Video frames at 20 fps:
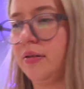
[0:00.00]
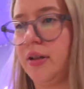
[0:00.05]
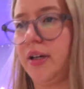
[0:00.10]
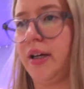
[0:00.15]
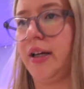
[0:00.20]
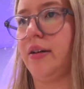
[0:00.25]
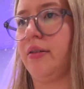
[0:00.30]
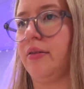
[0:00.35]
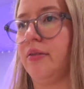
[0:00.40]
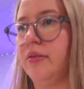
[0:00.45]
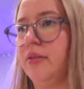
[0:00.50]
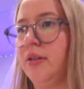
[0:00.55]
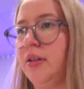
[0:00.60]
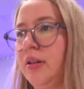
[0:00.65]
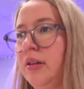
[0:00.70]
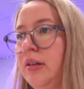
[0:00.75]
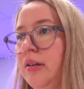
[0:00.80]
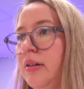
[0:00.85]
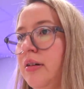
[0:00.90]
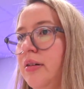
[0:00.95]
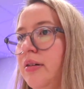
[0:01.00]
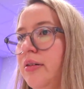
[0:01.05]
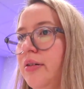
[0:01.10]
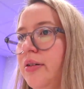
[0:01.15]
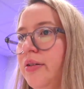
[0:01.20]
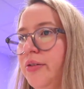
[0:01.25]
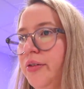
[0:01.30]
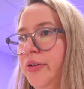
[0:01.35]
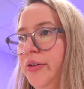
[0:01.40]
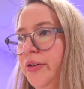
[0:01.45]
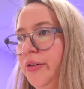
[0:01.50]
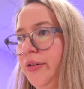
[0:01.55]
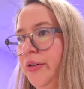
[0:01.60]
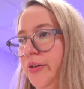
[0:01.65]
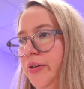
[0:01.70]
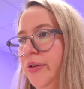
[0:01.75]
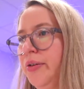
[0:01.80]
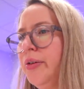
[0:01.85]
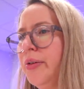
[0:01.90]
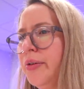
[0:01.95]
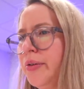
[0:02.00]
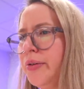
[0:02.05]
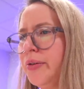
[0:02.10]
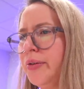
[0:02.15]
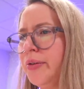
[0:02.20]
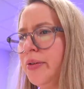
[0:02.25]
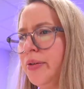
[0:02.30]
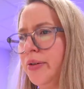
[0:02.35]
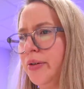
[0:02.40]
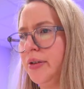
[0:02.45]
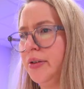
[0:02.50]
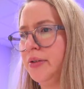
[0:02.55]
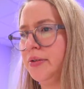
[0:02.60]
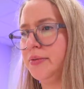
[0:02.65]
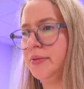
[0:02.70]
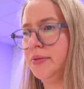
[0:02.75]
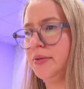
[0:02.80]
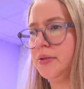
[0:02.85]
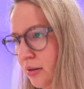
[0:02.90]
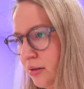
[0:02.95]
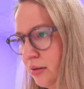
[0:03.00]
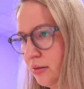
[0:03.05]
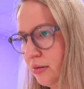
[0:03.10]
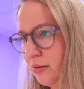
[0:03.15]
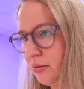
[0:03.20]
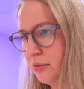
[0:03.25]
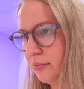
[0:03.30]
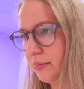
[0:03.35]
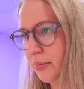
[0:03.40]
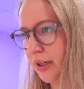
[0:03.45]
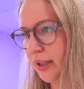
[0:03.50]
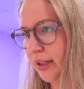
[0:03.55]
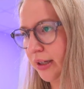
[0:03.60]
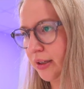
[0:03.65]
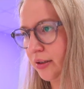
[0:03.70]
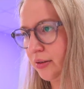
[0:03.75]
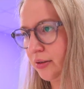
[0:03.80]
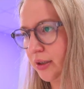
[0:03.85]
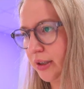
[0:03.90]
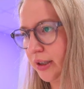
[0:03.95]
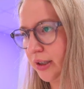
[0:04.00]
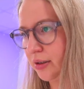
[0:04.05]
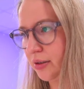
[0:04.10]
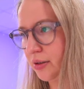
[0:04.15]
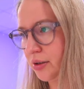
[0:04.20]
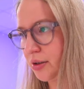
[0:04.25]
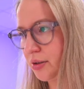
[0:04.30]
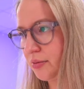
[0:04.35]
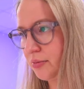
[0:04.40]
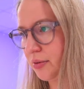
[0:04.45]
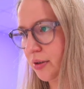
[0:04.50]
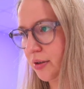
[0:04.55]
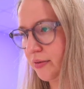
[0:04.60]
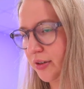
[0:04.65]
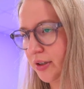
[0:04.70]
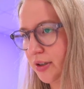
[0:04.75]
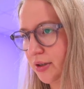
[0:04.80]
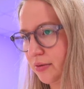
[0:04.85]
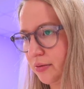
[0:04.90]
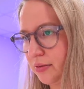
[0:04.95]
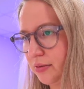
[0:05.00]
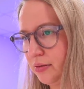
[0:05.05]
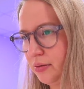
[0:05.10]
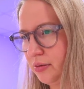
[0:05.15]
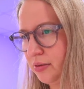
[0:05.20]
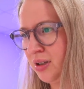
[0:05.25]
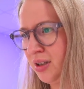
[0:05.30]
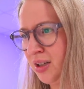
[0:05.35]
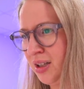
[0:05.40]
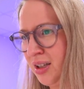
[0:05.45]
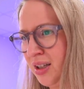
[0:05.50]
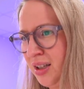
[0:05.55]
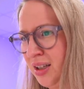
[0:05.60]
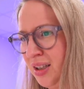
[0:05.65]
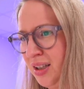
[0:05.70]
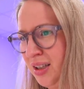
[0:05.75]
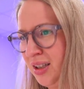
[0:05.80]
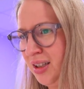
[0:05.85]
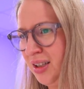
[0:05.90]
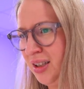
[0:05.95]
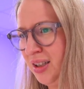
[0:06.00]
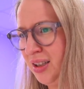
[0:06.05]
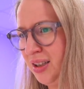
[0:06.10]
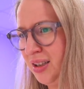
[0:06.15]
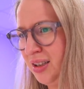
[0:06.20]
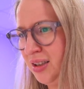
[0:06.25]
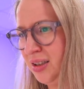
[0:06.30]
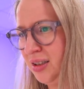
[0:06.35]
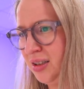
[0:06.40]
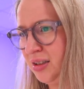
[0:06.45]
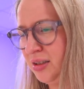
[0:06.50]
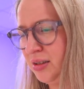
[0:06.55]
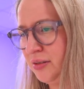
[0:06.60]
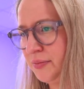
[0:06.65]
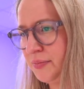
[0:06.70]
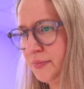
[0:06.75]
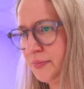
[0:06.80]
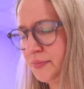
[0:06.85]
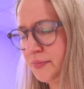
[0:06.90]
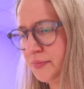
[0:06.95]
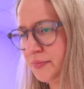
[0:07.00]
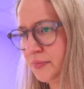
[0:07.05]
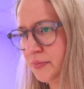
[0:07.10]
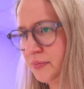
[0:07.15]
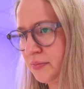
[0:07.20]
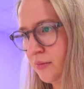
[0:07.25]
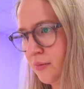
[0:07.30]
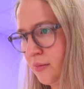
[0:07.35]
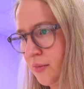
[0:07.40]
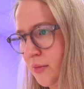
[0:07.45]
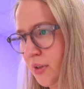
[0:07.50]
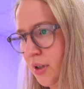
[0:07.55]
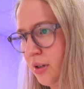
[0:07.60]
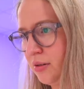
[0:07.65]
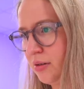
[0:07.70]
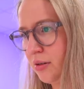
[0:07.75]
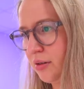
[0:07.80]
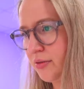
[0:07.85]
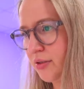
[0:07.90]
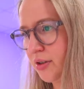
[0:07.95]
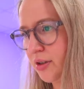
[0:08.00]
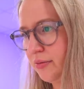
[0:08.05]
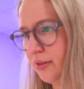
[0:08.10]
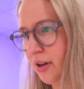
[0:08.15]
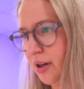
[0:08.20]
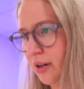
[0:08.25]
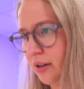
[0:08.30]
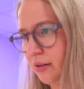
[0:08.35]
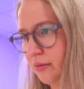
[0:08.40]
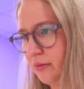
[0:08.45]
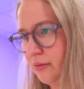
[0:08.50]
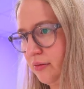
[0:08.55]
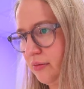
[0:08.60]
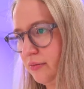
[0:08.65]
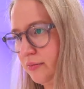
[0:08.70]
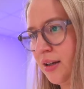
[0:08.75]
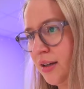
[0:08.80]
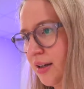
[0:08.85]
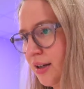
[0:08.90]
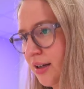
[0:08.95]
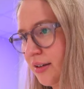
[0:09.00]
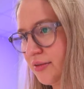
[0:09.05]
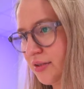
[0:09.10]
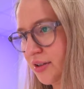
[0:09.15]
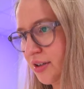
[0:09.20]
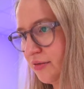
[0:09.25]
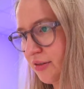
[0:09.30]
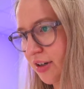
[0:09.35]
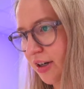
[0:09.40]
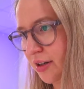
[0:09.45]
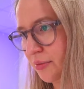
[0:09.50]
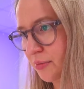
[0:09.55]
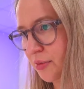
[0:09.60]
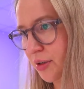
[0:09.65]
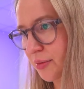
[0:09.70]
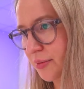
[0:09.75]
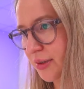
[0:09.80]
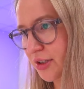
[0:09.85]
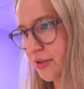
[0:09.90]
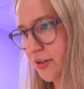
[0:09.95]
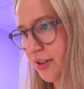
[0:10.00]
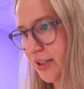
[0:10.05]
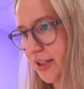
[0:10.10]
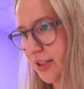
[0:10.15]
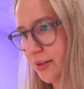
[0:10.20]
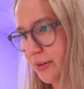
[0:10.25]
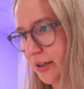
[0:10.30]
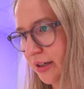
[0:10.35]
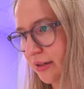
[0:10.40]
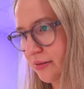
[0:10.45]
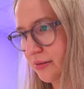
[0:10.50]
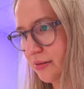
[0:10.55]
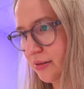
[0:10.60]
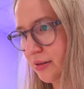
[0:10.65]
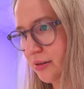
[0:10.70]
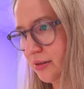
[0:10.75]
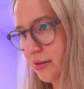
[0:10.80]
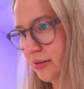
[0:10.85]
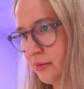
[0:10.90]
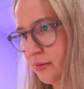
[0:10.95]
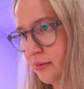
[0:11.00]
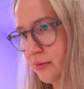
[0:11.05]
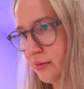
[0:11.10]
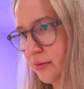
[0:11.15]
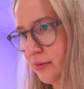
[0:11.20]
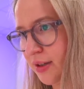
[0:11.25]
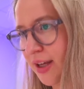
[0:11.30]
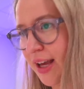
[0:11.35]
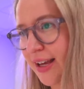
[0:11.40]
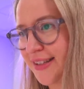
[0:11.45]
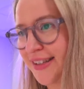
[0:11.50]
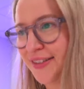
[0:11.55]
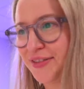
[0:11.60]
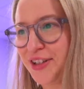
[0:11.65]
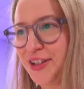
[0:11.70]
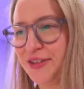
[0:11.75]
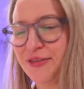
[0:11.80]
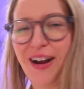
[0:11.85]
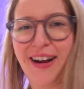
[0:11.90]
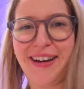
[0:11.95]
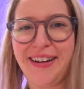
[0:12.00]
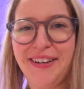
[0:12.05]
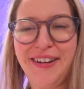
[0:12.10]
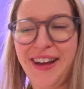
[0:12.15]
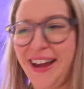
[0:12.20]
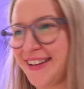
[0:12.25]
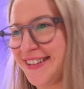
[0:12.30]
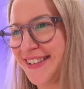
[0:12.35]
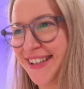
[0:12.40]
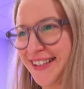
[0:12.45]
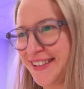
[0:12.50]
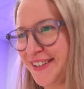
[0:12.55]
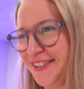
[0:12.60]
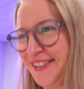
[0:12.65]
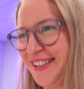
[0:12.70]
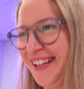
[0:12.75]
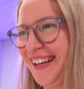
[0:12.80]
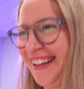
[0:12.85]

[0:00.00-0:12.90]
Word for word: Hang on. Oh no, oh no. Oh my golly gosh, what have I done? Uh, oh no, I've done it right. I've done it right. What am I stressing about? Yes, I've done it right. Okay, so that's good.